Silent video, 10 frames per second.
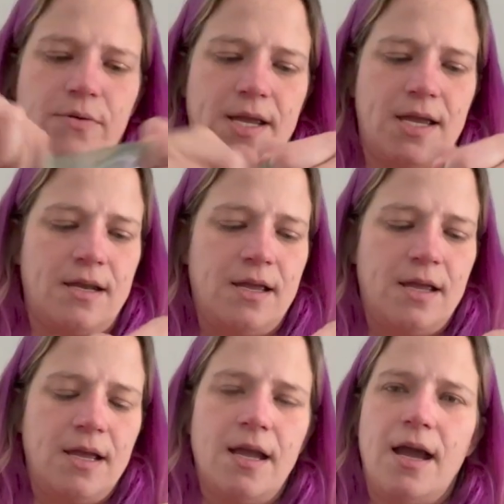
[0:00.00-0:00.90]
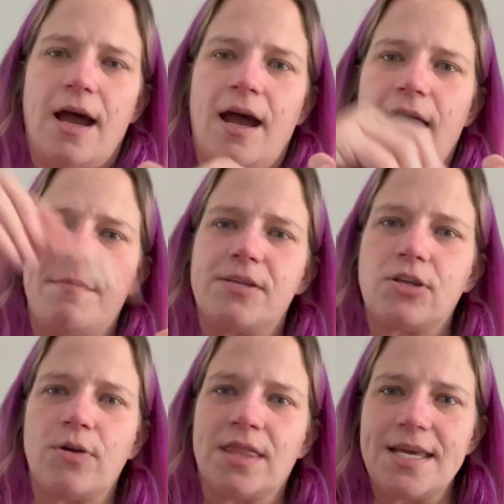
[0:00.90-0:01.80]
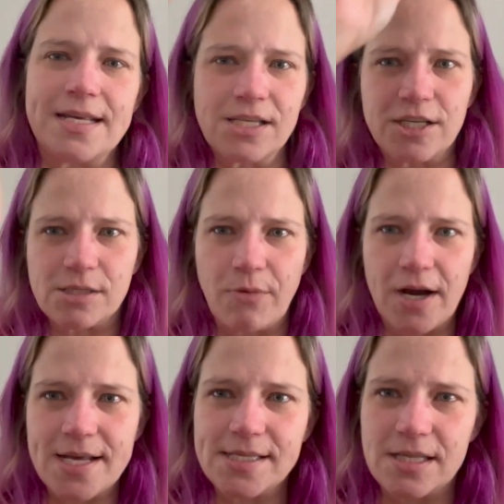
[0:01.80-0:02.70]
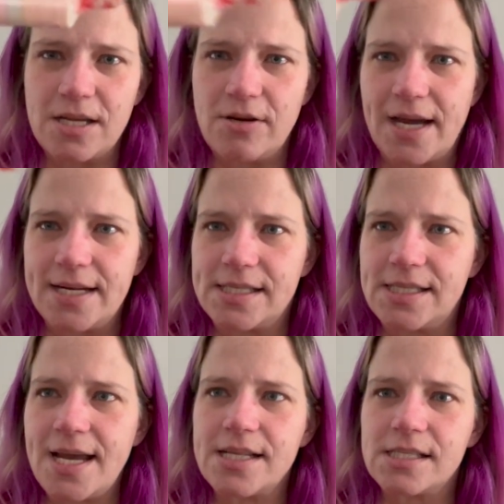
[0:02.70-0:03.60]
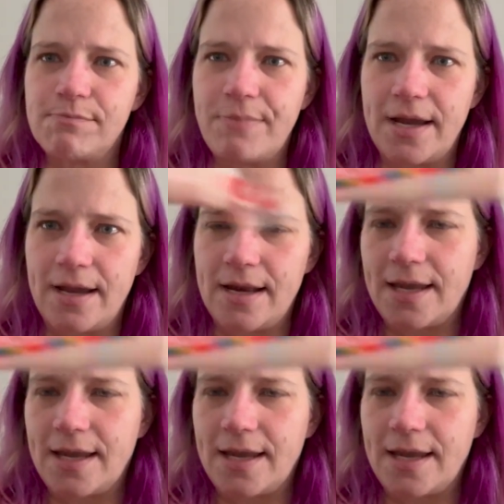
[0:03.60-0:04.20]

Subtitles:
in. So these are Smarties in the United States, but in